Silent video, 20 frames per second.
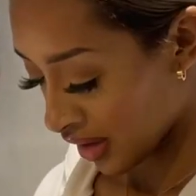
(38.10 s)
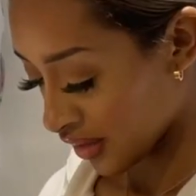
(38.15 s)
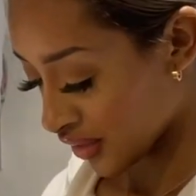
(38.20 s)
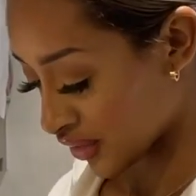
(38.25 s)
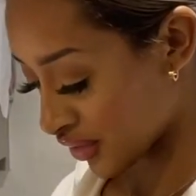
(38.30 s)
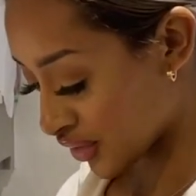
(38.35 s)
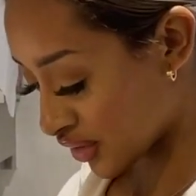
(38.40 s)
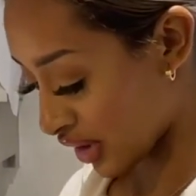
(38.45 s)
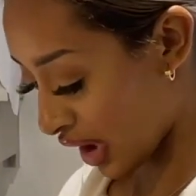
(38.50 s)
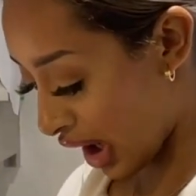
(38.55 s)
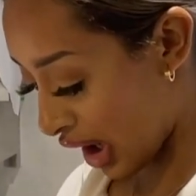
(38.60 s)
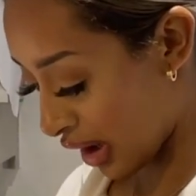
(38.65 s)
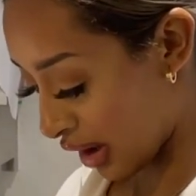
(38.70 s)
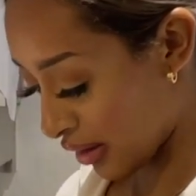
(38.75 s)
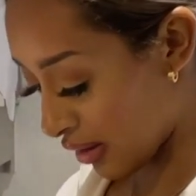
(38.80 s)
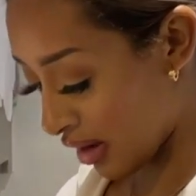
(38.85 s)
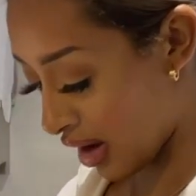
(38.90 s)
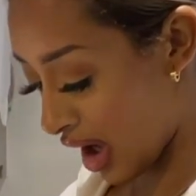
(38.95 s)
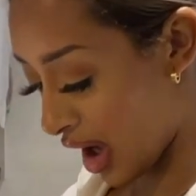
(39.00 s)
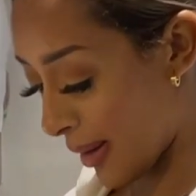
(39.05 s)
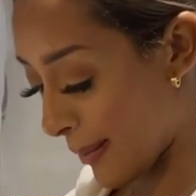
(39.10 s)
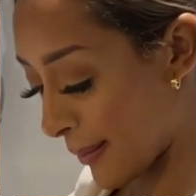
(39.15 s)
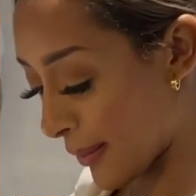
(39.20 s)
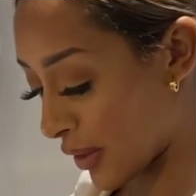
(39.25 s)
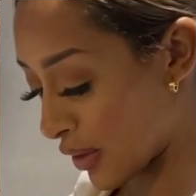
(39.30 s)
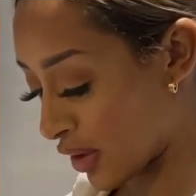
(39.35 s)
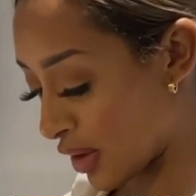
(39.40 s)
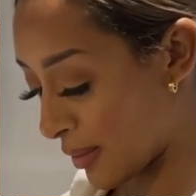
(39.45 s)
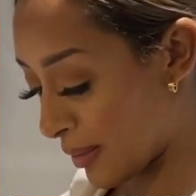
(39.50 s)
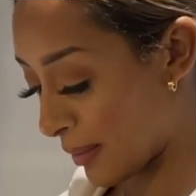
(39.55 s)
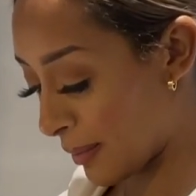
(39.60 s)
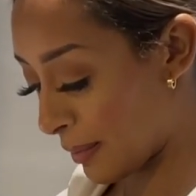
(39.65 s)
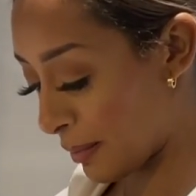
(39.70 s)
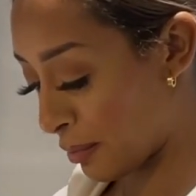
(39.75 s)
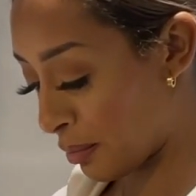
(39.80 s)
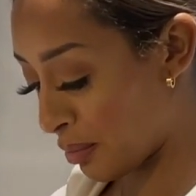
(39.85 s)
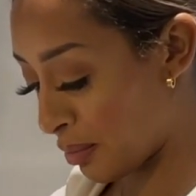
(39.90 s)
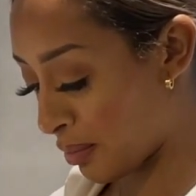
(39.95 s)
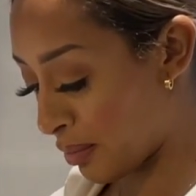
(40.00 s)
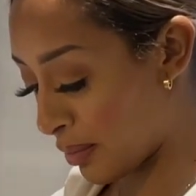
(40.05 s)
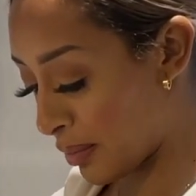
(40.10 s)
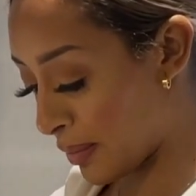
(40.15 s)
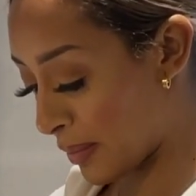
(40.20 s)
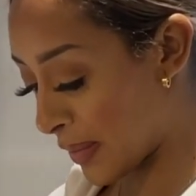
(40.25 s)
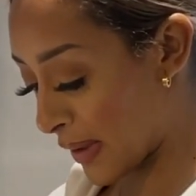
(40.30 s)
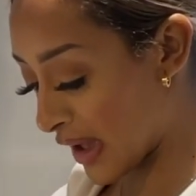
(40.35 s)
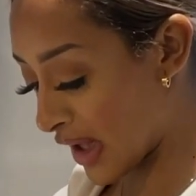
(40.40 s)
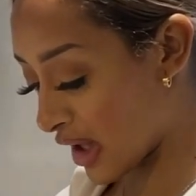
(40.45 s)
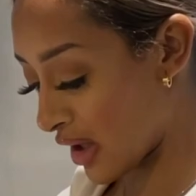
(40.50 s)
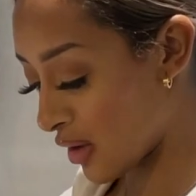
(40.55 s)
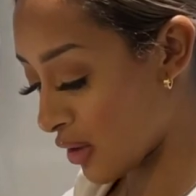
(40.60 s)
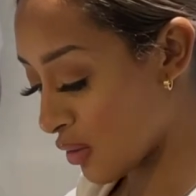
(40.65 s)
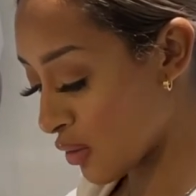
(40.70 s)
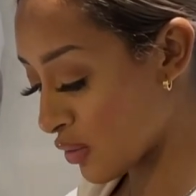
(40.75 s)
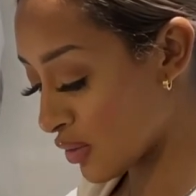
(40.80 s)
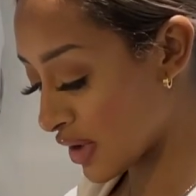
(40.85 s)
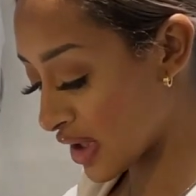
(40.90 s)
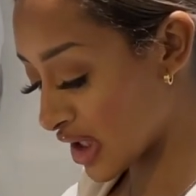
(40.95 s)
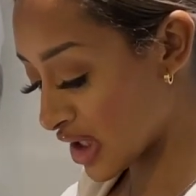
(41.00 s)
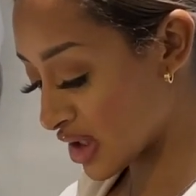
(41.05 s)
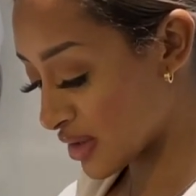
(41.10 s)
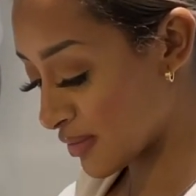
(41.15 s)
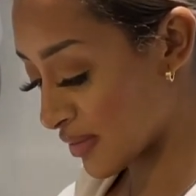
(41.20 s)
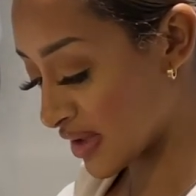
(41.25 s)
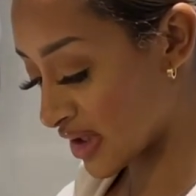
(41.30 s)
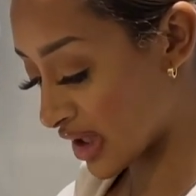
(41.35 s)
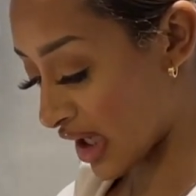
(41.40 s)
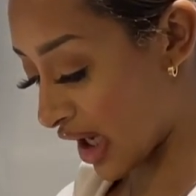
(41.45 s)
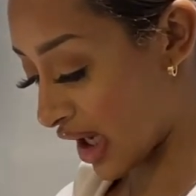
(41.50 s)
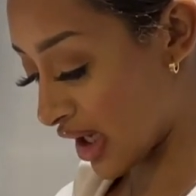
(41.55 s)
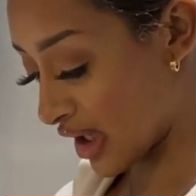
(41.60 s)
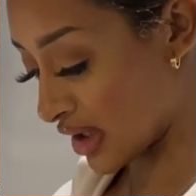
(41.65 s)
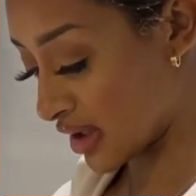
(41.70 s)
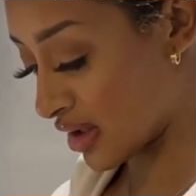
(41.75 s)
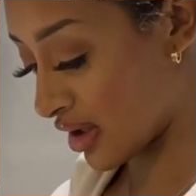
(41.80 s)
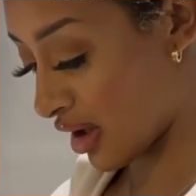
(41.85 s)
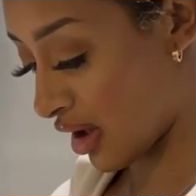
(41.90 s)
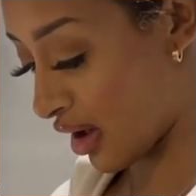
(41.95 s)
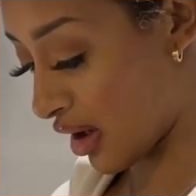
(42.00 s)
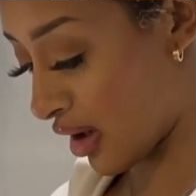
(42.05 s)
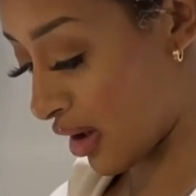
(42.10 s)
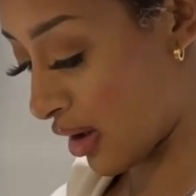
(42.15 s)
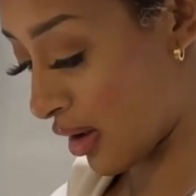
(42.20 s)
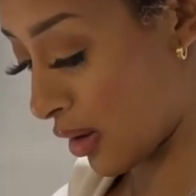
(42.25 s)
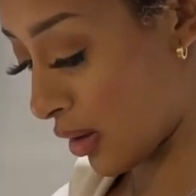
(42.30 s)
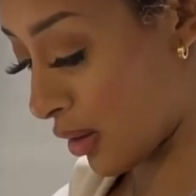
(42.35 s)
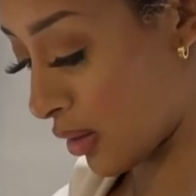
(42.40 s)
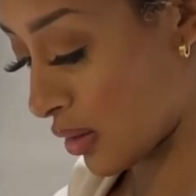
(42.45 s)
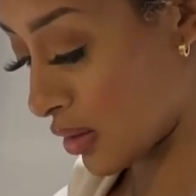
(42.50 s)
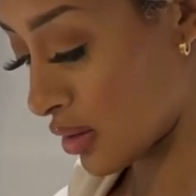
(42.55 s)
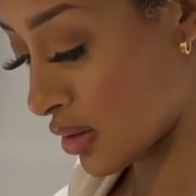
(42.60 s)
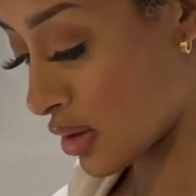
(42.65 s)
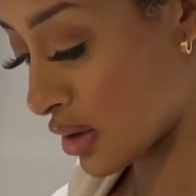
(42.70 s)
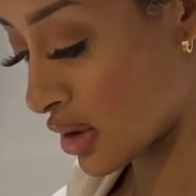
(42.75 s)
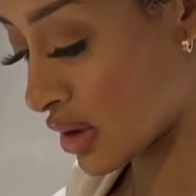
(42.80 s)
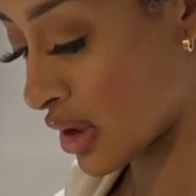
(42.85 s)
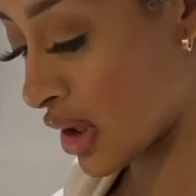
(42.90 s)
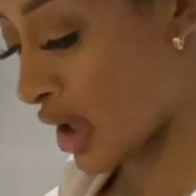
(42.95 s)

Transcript: So I'm gonna peel these potatoes,